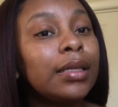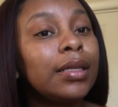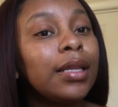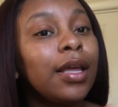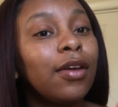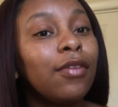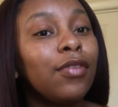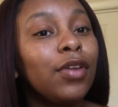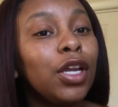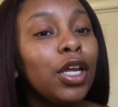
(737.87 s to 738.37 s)

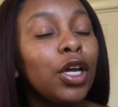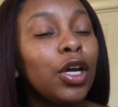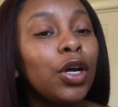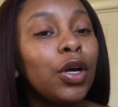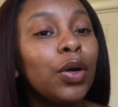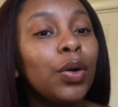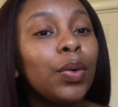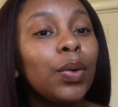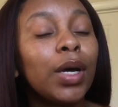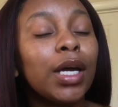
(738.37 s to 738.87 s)
that
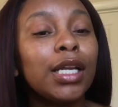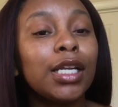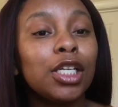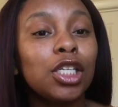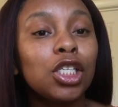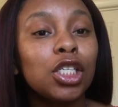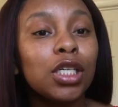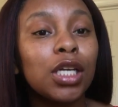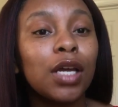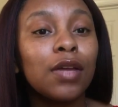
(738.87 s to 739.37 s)
video
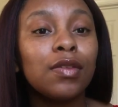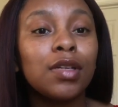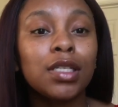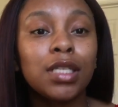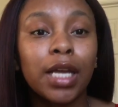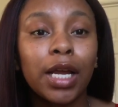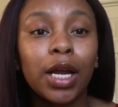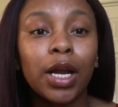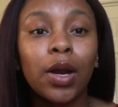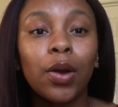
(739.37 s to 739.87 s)
initially of this
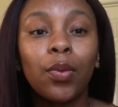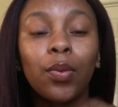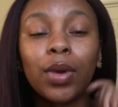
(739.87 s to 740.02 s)
hair